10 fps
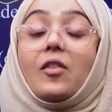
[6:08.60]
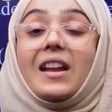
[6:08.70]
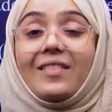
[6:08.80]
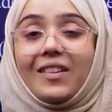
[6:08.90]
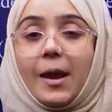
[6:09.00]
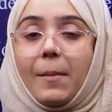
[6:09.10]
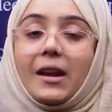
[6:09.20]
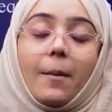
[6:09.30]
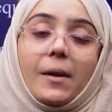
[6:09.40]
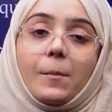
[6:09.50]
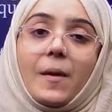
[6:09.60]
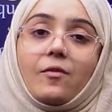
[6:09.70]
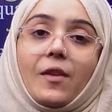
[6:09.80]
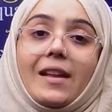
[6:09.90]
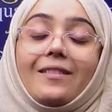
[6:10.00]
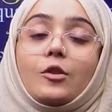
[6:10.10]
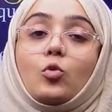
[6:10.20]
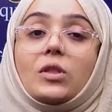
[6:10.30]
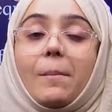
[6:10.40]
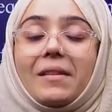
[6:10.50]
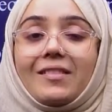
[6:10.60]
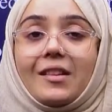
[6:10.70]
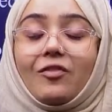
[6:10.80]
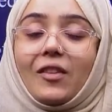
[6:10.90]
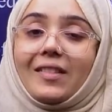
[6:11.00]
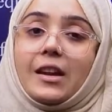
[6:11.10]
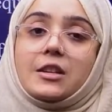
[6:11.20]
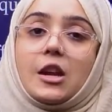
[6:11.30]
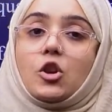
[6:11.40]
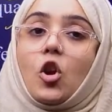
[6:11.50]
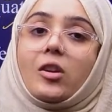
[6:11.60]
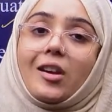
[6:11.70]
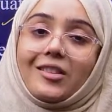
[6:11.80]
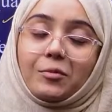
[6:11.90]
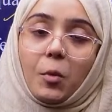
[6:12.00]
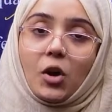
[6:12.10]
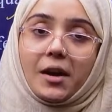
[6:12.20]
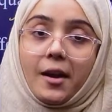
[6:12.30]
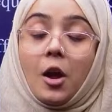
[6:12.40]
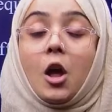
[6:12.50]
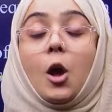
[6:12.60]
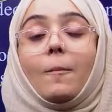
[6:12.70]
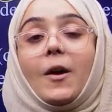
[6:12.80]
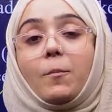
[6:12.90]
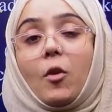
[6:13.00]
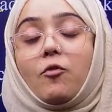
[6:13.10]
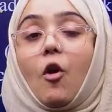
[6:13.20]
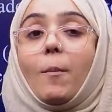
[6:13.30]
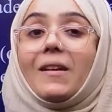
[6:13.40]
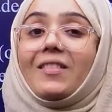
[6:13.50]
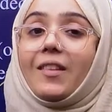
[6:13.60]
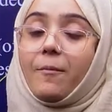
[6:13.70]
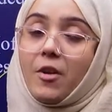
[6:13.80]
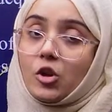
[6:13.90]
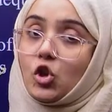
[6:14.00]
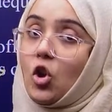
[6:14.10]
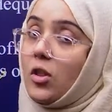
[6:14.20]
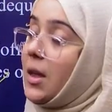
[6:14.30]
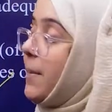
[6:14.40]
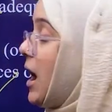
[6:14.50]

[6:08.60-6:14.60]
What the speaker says: reasonable commitment fees to the business facilitator or correspondent for performing the function on the